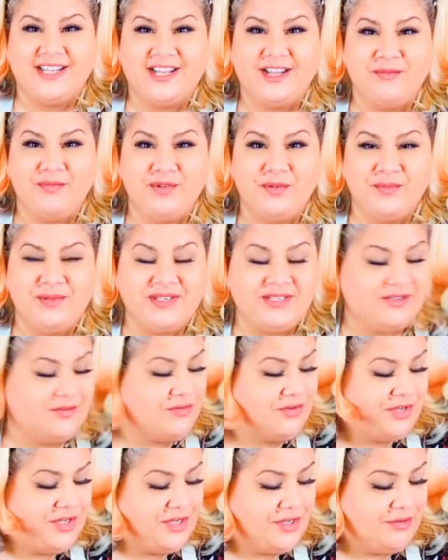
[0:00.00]
I'm going to be
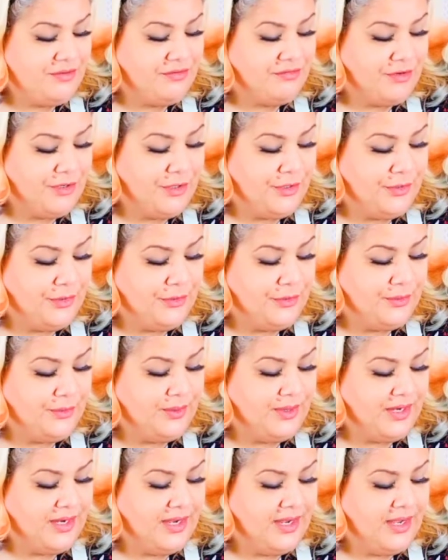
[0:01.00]
talking you
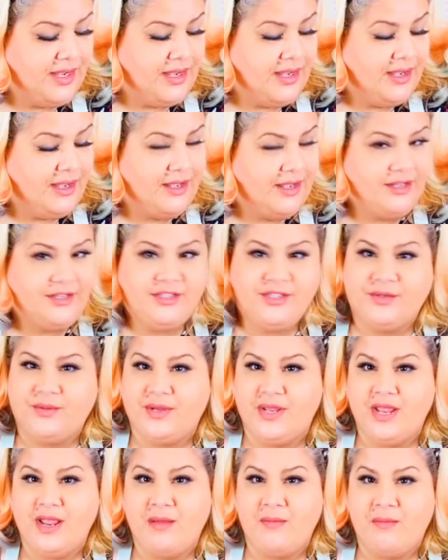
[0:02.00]
through
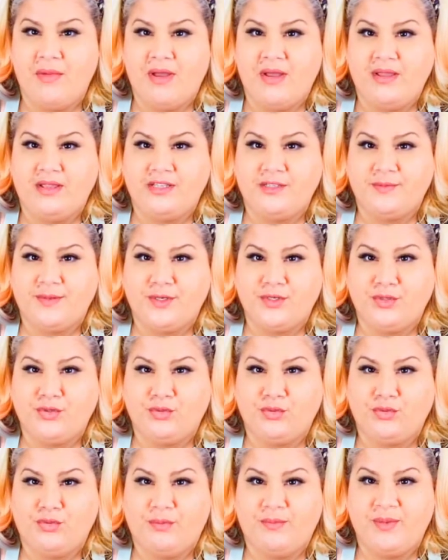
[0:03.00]
doing my
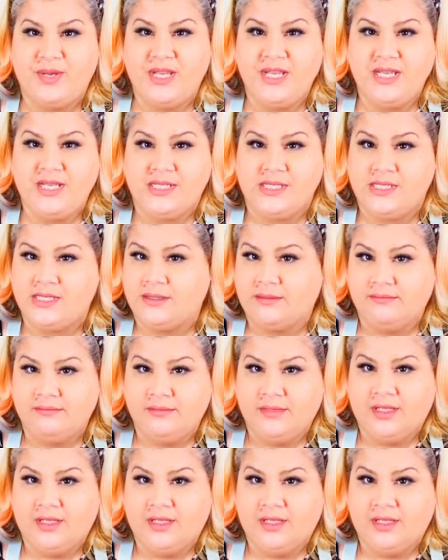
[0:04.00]
special burgers.